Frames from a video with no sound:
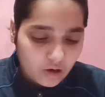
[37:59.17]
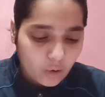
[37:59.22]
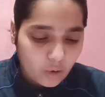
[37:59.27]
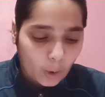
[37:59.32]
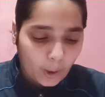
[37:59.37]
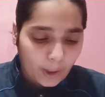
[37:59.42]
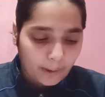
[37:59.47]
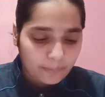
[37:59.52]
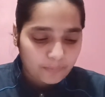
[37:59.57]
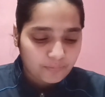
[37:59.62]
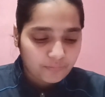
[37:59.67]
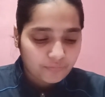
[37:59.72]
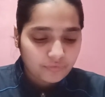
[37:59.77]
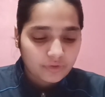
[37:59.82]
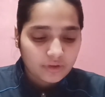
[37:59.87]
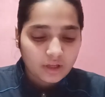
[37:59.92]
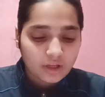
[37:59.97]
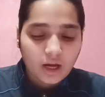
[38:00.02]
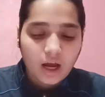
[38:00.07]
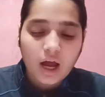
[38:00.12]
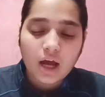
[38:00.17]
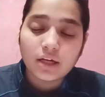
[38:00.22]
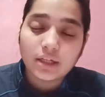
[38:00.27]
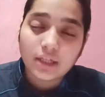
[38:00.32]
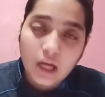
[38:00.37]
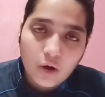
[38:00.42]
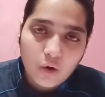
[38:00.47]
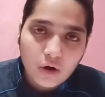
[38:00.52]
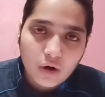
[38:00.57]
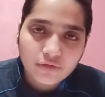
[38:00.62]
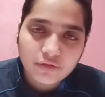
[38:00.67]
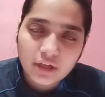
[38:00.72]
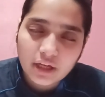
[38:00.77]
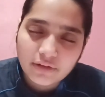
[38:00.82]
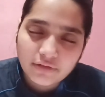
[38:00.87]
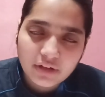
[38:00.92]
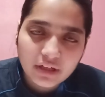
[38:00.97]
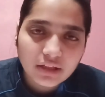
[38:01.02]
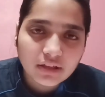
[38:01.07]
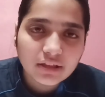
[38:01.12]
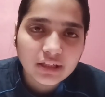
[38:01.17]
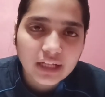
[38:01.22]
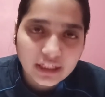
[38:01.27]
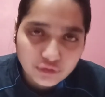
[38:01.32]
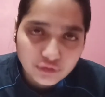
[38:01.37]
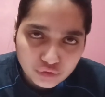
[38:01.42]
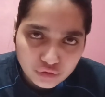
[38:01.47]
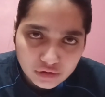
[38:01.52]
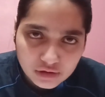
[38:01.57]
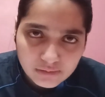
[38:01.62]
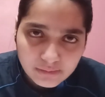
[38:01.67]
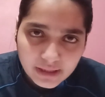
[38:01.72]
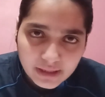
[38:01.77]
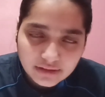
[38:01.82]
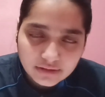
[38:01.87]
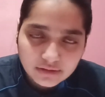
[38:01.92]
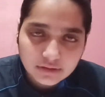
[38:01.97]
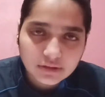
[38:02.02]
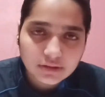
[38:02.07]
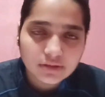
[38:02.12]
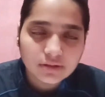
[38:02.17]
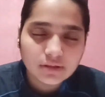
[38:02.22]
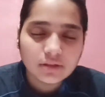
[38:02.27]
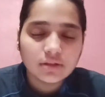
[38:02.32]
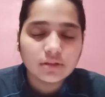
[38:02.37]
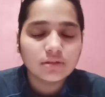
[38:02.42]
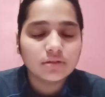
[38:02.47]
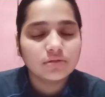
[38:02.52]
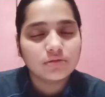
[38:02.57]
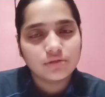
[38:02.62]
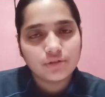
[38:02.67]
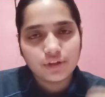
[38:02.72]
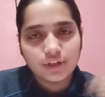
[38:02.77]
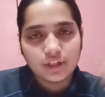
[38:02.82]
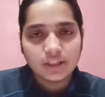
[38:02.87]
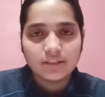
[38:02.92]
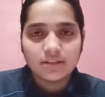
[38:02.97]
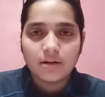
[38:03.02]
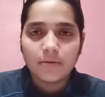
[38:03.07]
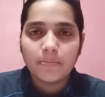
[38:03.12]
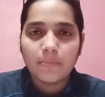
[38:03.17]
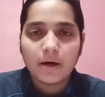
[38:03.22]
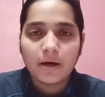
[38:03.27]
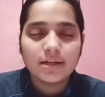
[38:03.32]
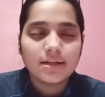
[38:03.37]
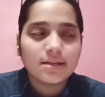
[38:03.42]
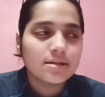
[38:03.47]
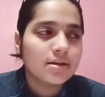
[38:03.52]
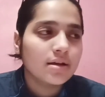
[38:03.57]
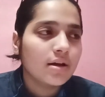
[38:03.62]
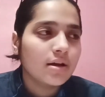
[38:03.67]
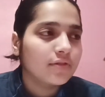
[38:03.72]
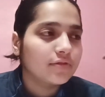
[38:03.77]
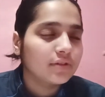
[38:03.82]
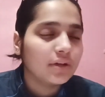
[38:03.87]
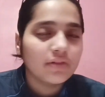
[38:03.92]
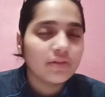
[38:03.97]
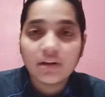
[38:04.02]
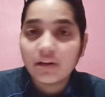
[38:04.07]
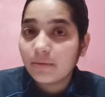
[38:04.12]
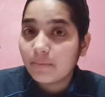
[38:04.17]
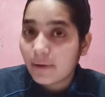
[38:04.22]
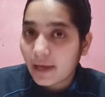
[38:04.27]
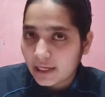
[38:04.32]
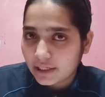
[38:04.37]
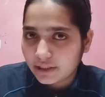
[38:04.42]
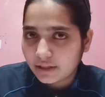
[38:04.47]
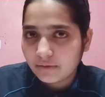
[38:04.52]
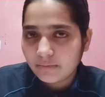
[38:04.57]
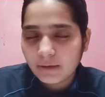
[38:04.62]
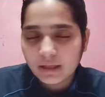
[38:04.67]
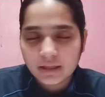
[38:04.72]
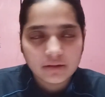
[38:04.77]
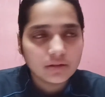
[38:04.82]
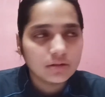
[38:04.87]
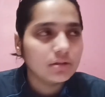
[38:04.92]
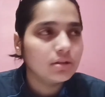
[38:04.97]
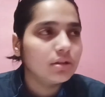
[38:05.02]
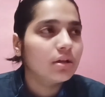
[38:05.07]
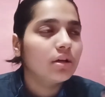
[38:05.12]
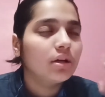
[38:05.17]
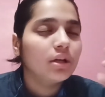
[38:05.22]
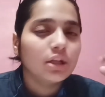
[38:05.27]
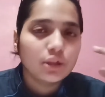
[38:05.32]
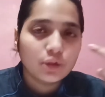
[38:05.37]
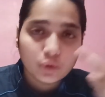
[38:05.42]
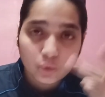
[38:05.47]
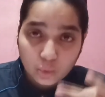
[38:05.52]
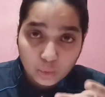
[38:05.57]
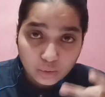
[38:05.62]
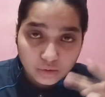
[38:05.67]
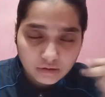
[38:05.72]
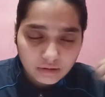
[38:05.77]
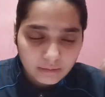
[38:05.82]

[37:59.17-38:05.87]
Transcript: Okay, now we have read natural methods, three subparts. We have read barrier method, two